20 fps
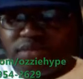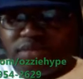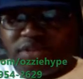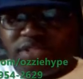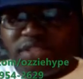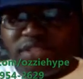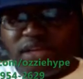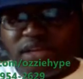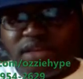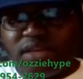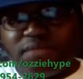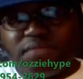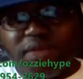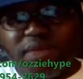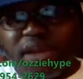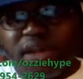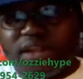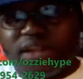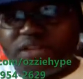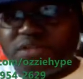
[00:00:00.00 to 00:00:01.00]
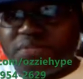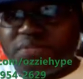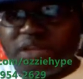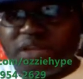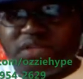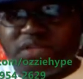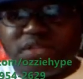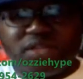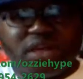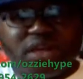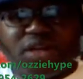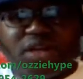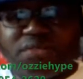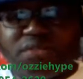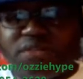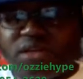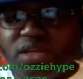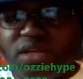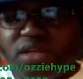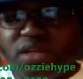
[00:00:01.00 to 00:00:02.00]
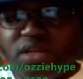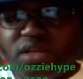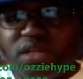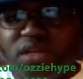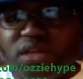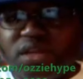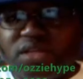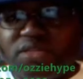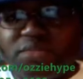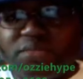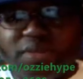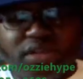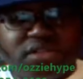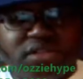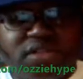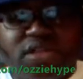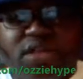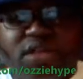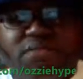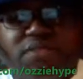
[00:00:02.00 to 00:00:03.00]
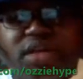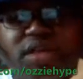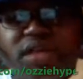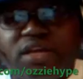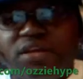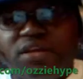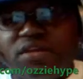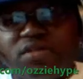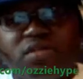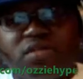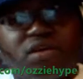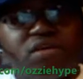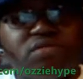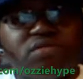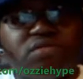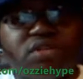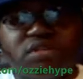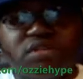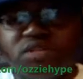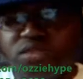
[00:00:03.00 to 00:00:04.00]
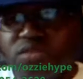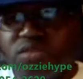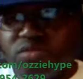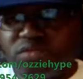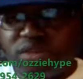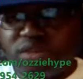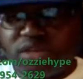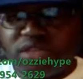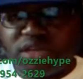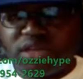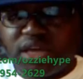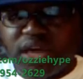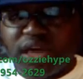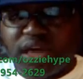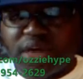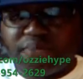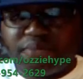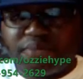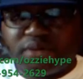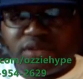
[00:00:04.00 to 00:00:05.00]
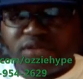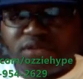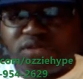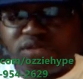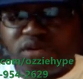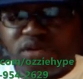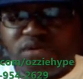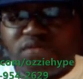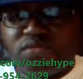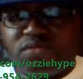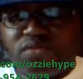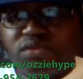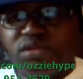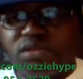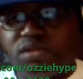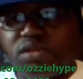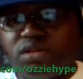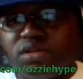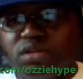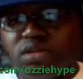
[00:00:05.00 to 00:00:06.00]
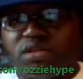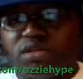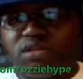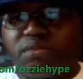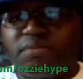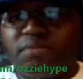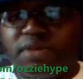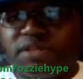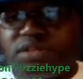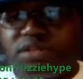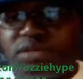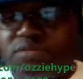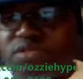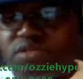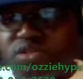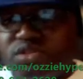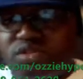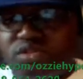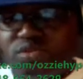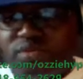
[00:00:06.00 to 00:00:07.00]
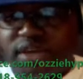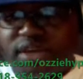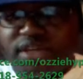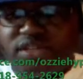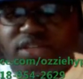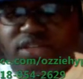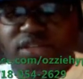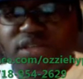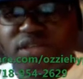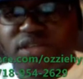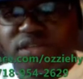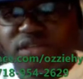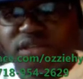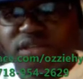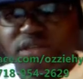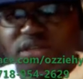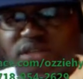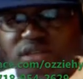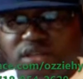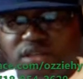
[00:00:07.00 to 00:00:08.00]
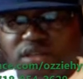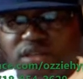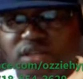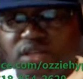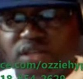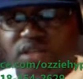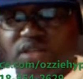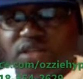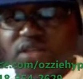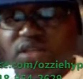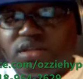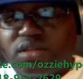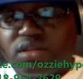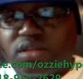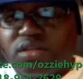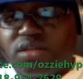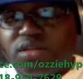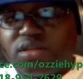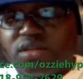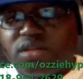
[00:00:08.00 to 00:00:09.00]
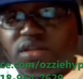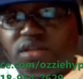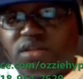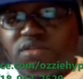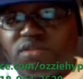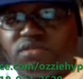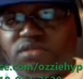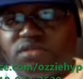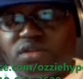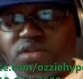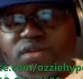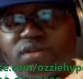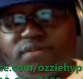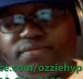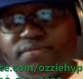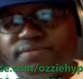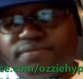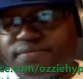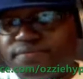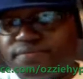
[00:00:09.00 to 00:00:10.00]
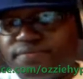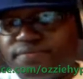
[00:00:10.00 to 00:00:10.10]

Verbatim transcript: But say, man, it's messed up. It's messed up that you know this situation happened. You know, it's a messed up situation. You know, so